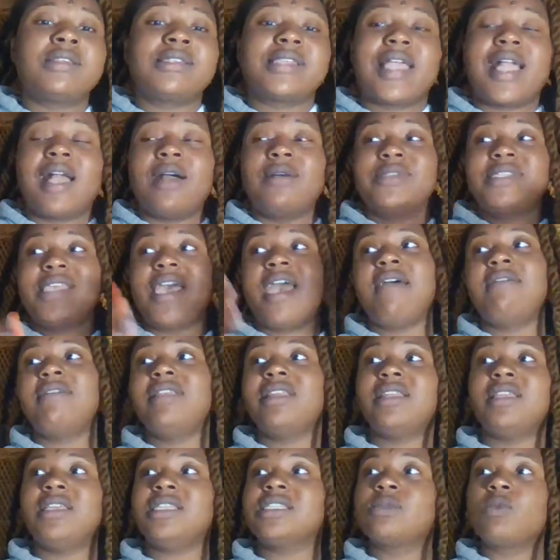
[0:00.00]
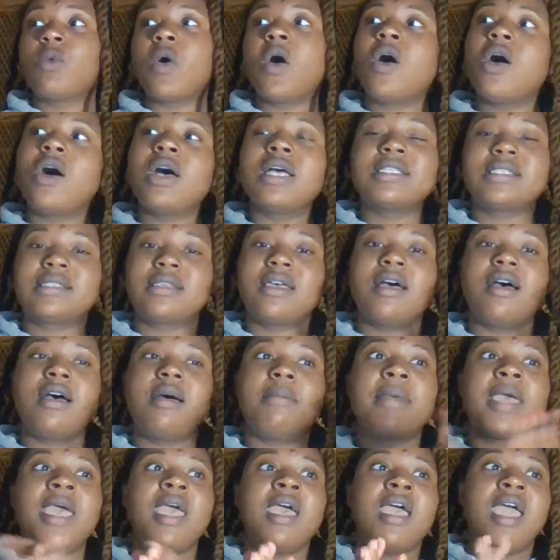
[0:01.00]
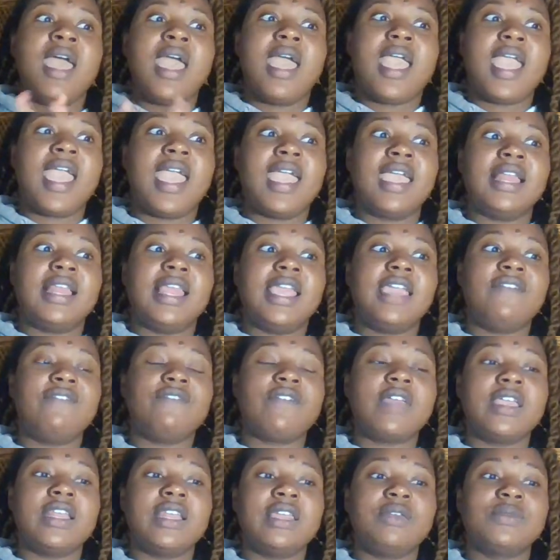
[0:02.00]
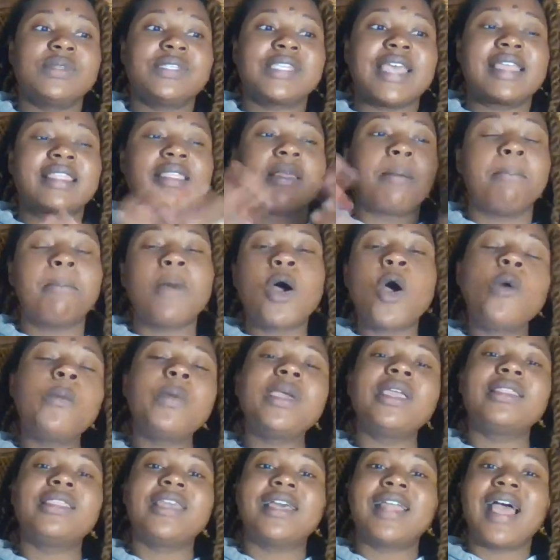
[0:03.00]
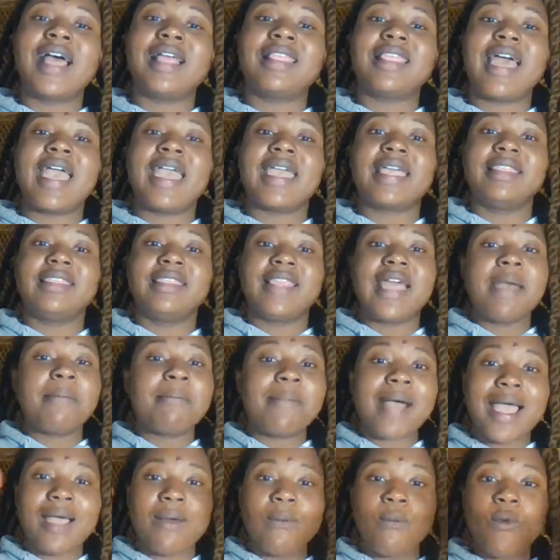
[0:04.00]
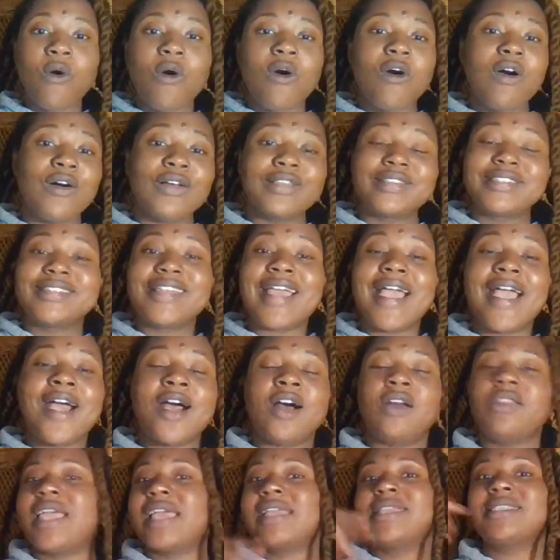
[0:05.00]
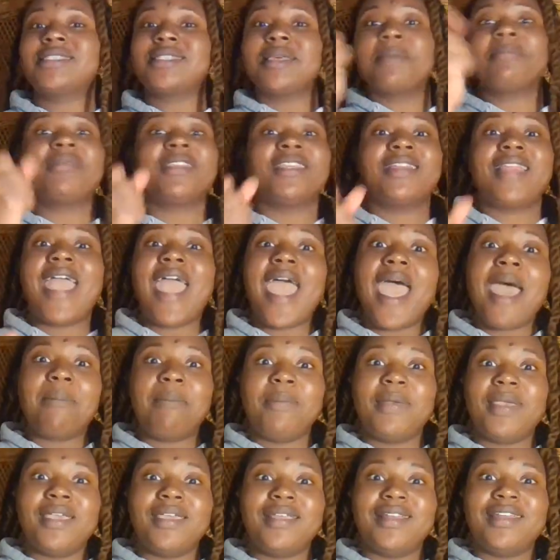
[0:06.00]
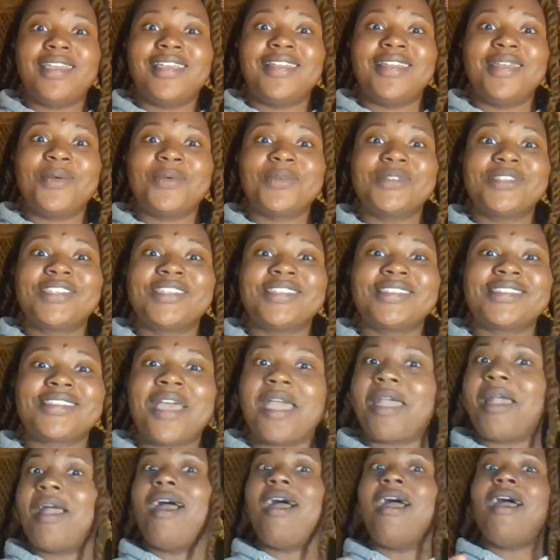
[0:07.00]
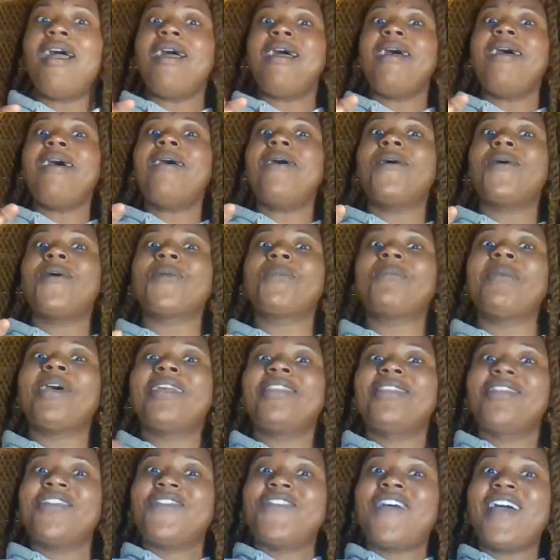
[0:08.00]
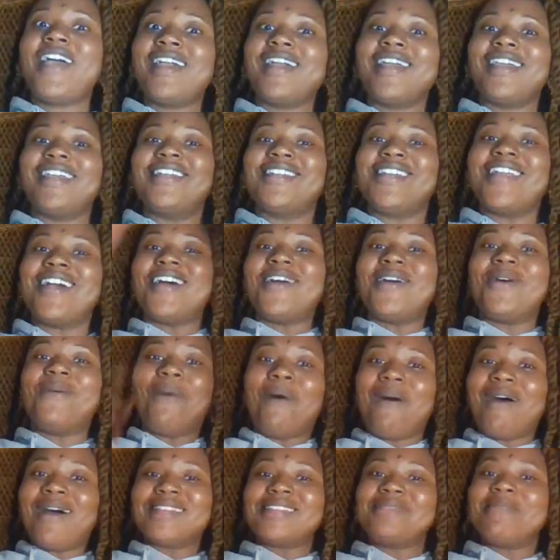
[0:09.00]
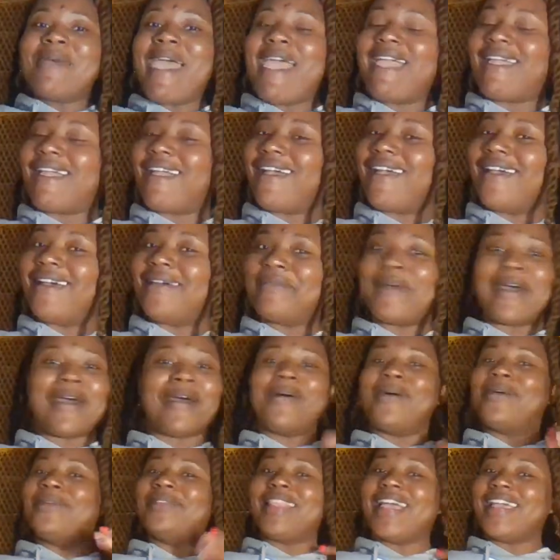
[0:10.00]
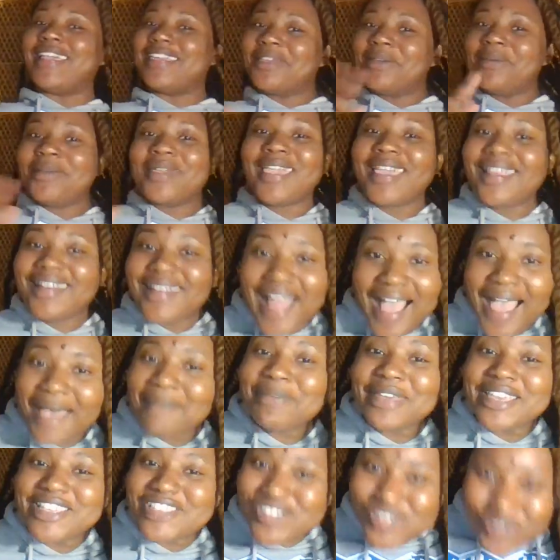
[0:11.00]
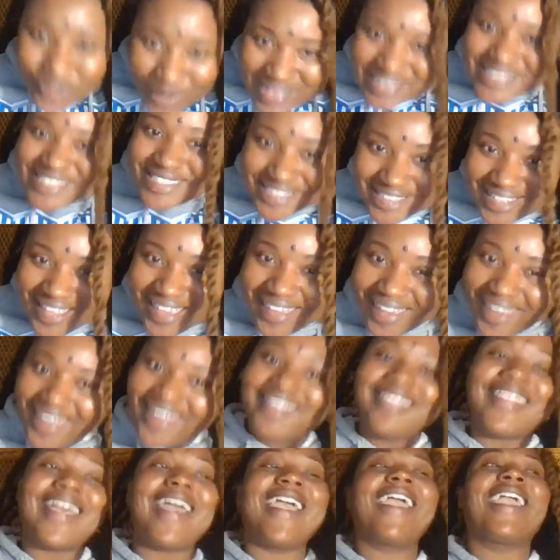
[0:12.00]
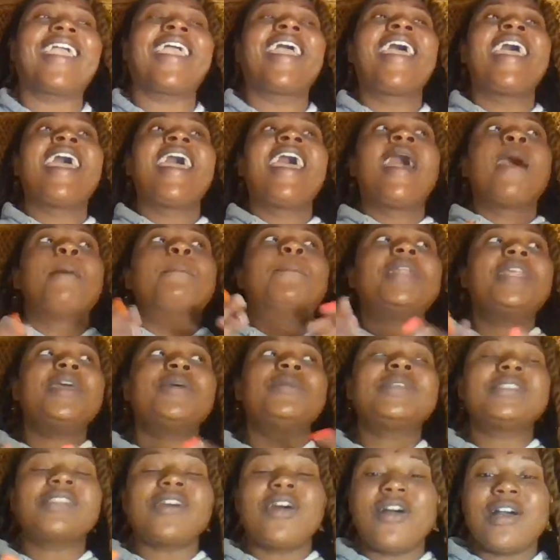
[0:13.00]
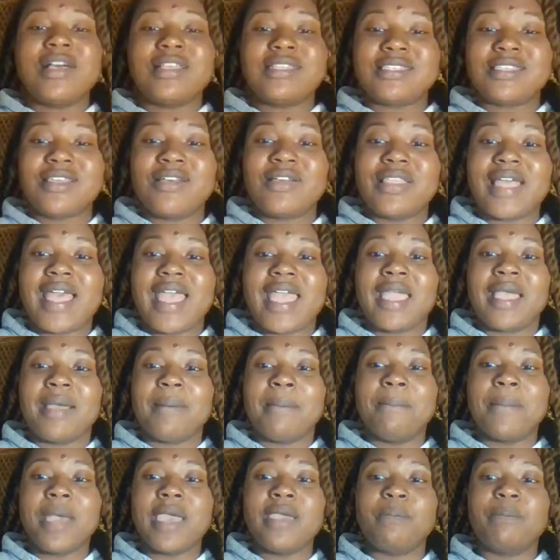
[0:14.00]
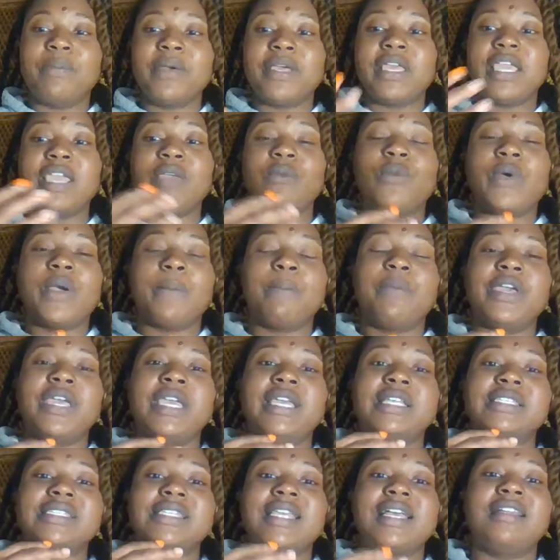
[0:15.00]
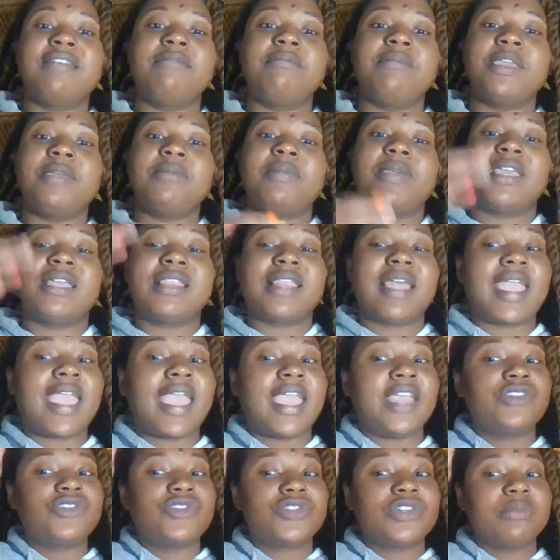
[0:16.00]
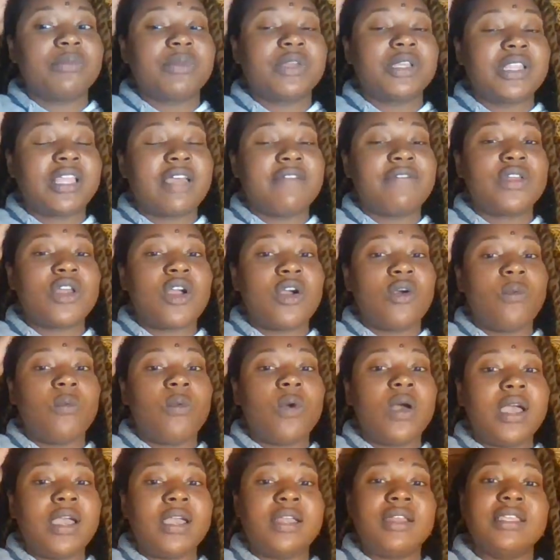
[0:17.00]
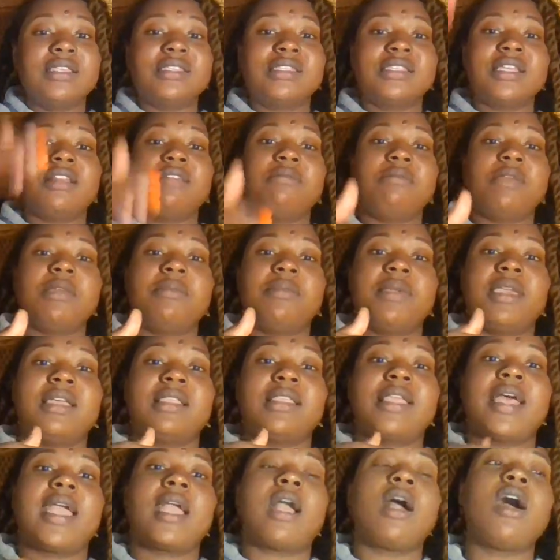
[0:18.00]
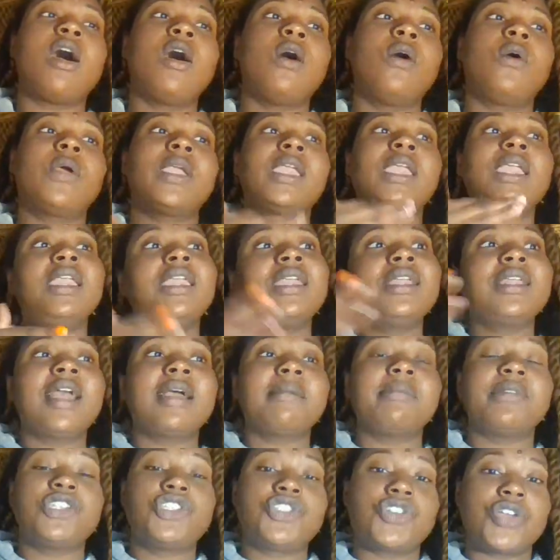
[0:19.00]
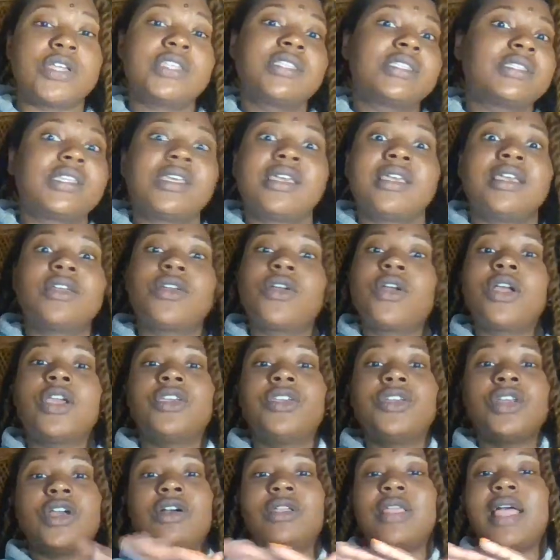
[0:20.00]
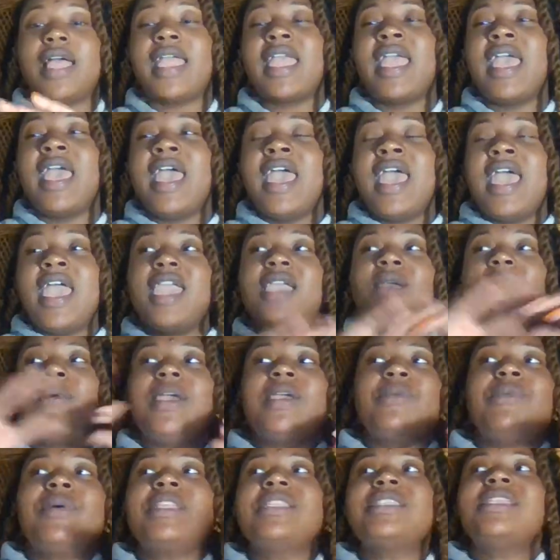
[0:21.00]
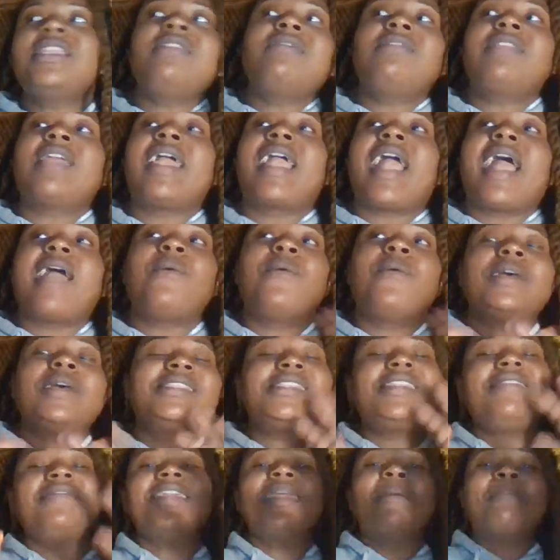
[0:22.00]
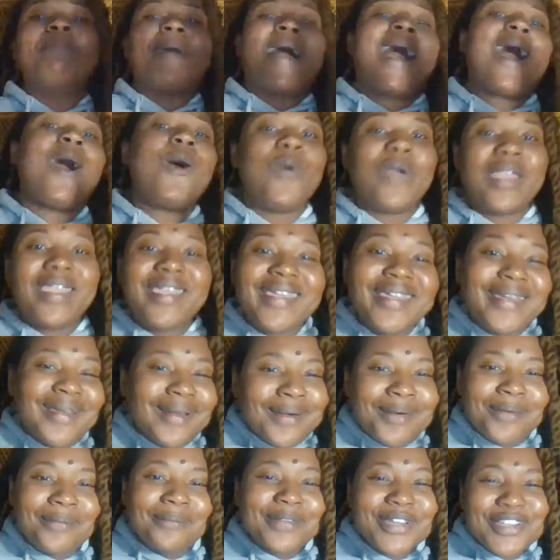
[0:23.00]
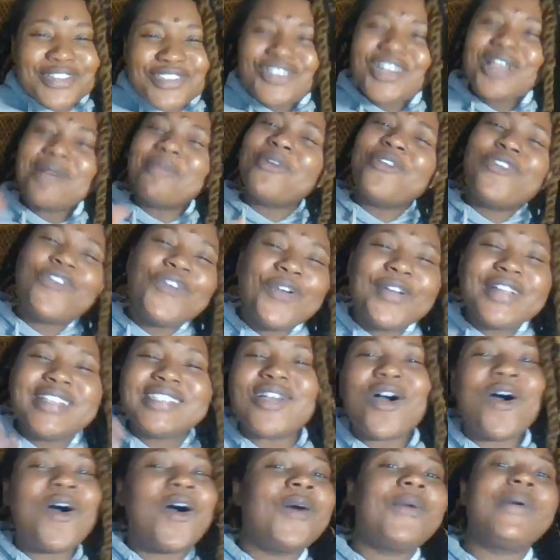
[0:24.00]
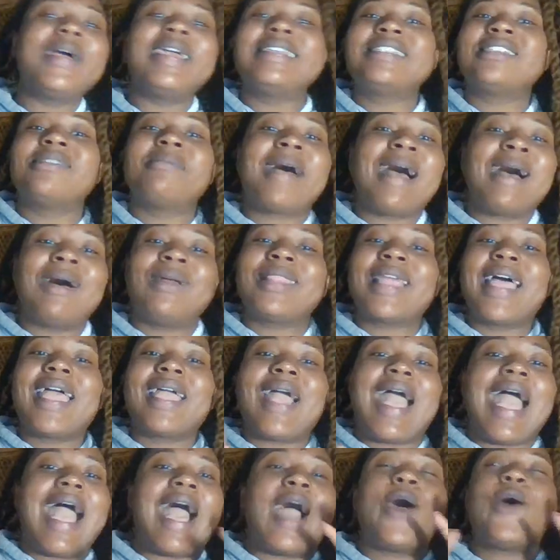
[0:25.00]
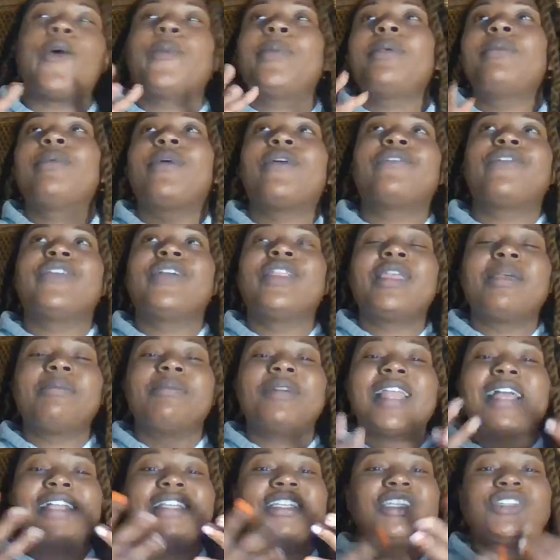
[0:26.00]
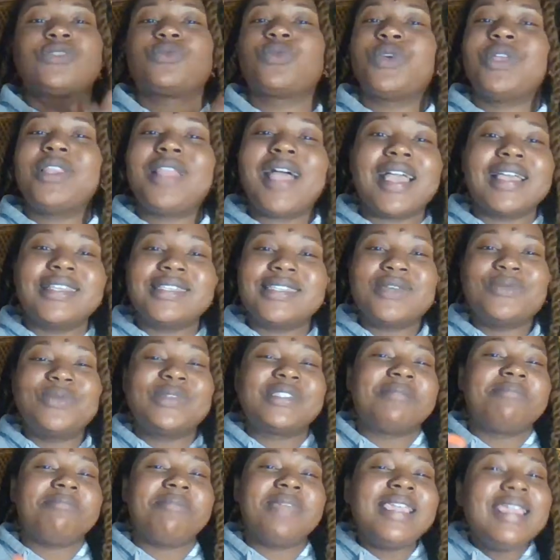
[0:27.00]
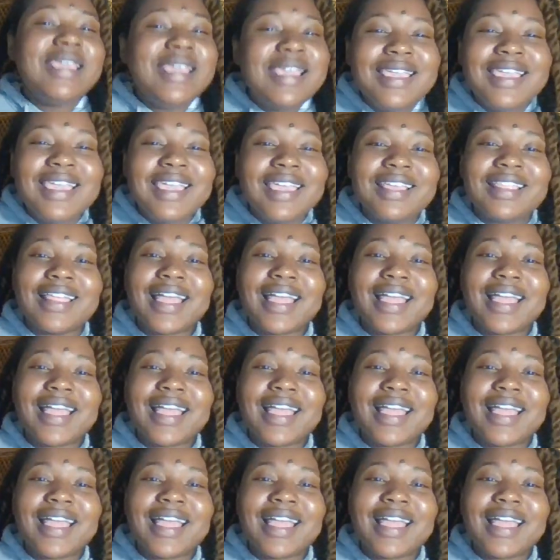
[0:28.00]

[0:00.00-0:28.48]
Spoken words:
Like, I was having these walls up, and it was like the moment that I, like, let my walls down, like, something happened. And it was just like, oh, motherfucker, walls back up. Oh, like, you cannot be trusted. Like, but it was also like, but instead of me being like angel number 1101, instead of me being like, oh, he cannot be trusted, or, like, it wasn't even about him, because, before it's always about, like, how people are feeling, but I just realized it was me.